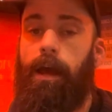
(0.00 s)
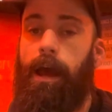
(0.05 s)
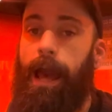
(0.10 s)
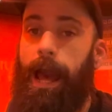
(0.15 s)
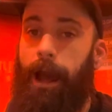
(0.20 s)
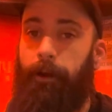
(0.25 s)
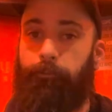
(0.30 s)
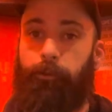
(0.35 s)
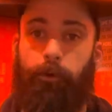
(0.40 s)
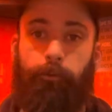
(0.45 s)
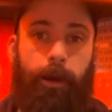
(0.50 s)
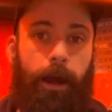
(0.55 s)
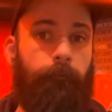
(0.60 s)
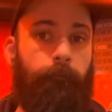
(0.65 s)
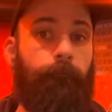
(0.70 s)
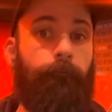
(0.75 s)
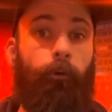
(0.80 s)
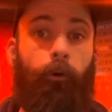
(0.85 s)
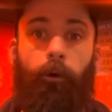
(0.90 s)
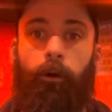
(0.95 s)
After round
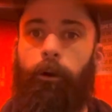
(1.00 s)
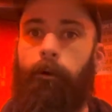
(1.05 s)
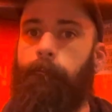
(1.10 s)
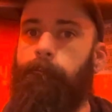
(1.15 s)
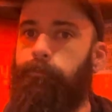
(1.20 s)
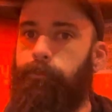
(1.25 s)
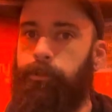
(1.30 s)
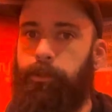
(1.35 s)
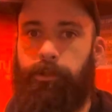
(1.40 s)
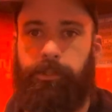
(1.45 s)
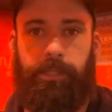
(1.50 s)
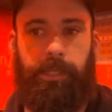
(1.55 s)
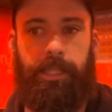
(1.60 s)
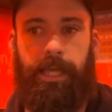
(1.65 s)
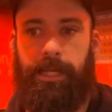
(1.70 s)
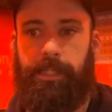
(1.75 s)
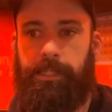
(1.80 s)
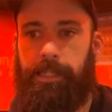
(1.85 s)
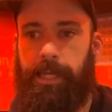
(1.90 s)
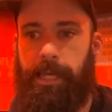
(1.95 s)
4, you'll see
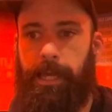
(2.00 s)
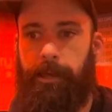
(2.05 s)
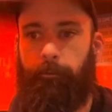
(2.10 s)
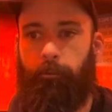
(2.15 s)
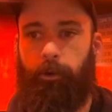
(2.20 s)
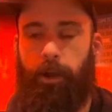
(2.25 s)
that same